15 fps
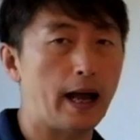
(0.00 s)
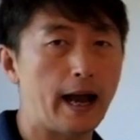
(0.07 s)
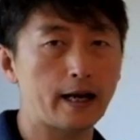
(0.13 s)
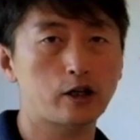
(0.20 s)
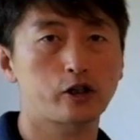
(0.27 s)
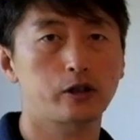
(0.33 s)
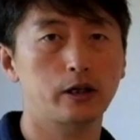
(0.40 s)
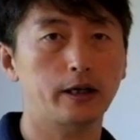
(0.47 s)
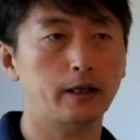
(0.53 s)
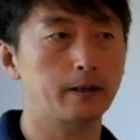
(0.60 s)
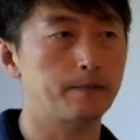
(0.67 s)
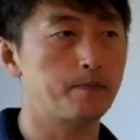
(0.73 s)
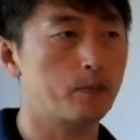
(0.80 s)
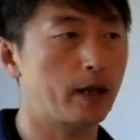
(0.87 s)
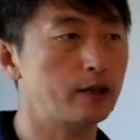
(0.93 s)

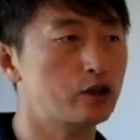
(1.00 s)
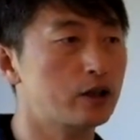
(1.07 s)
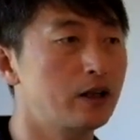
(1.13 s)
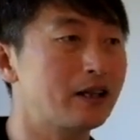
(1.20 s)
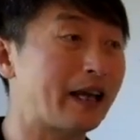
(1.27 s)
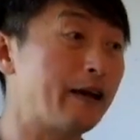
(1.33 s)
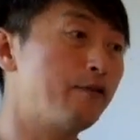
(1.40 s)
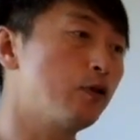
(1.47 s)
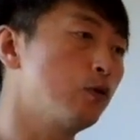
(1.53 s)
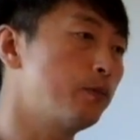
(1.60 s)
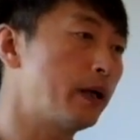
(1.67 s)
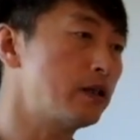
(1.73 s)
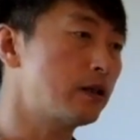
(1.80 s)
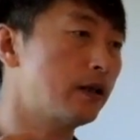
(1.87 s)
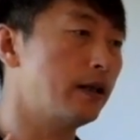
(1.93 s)
actually, it's going to give you
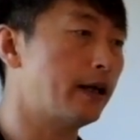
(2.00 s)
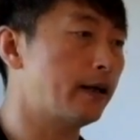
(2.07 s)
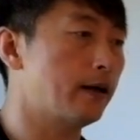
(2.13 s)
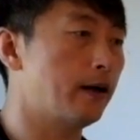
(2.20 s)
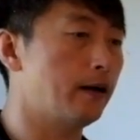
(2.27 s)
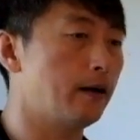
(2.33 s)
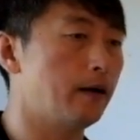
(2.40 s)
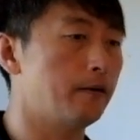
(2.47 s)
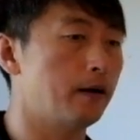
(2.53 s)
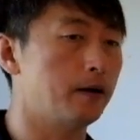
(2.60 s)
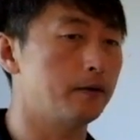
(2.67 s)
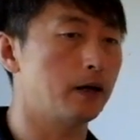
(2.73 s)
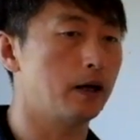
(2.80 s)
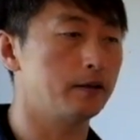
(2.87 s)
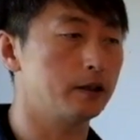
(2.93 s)
basically
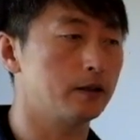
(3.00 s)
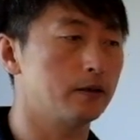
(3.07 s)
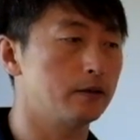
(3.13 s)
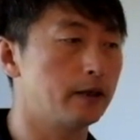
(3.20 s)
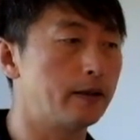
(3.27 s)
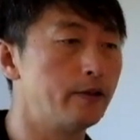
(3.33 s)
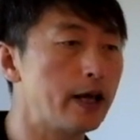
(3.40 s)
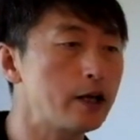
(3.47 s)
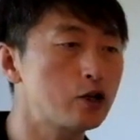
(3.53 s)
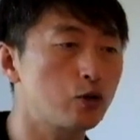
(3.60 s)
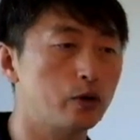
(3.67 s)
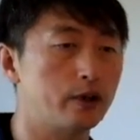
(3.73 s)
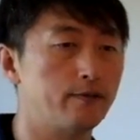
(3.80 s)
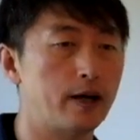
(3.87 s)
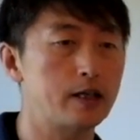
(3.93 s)
a initial
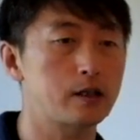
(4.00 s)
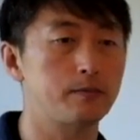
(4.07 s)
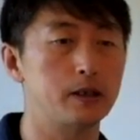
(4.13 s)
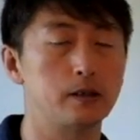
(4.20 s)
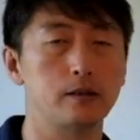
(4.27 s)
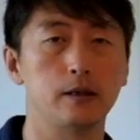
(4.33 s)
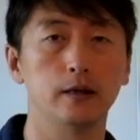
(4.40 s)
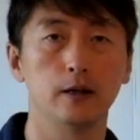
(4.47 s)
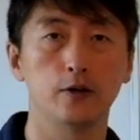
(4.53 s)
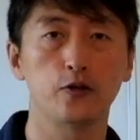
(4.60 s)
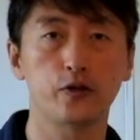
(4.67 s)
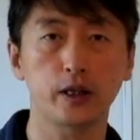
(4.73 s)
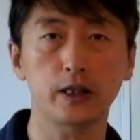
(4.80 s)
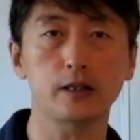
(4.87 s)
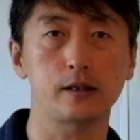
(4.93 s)
investment
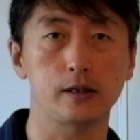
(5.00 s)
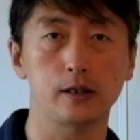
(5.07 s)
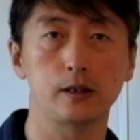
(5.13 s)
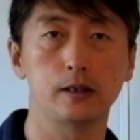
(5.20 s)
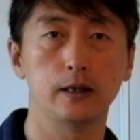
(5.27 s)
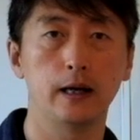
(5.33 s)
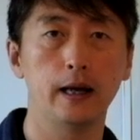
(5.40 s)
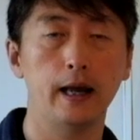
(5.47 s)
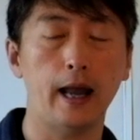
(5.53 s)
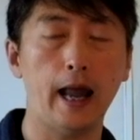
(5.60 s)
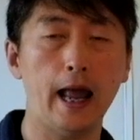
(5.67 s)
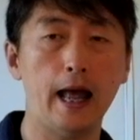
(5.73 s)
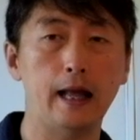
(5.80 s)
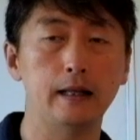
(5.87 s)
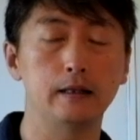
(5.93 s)
thesis,
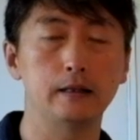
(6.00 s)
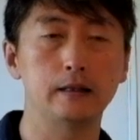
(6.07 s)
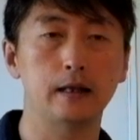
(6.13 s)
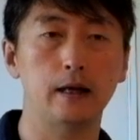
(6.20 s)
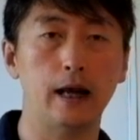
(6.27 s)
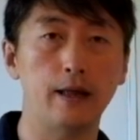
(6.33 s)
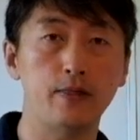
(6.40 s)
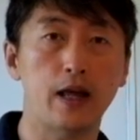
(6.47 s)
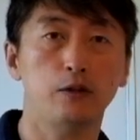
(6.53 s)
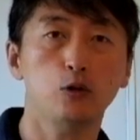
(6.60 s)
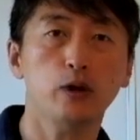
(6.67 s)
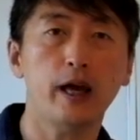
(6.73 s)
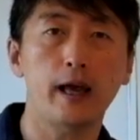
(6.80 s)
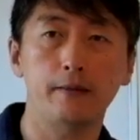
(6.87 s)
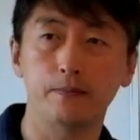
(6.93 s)
and then you
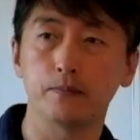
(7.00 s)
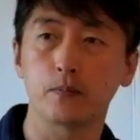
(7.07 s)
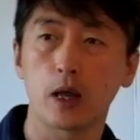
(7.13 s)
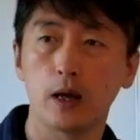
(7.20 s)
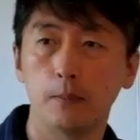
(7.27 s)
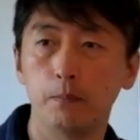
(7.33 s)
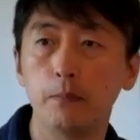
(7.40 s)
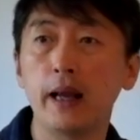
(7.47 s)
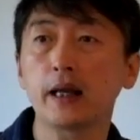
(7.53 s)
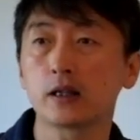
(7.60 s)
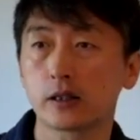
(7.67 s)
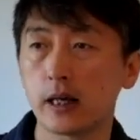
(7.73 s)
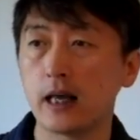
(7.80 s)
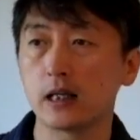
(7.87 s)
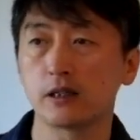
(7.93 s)
can make
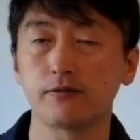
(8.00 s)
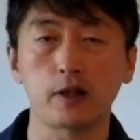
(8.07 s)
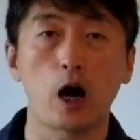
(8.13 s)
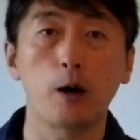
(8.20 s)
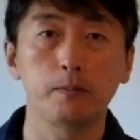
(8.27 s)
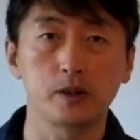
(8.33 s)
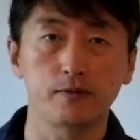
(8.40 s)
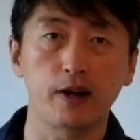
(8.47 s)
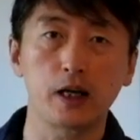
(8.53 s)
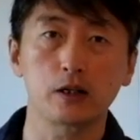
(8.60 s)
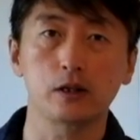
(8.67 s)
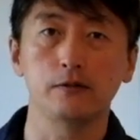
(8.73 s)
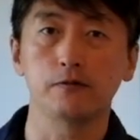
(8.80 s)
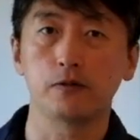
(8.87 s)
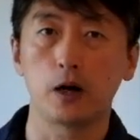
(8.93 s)
sense of the
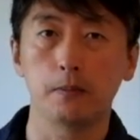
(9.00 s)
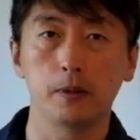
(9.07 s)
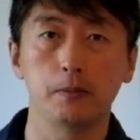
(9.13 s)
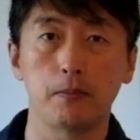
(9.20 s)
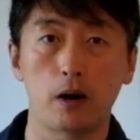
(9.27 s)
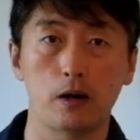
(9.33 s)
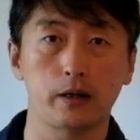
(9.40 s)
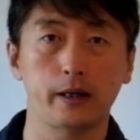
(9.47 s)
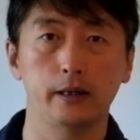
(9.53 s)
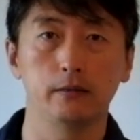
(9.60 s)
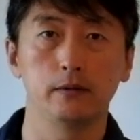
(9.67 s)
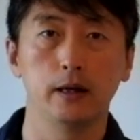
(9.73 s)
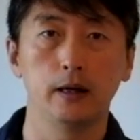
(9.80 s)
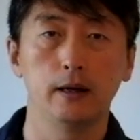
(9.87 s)
observation from the market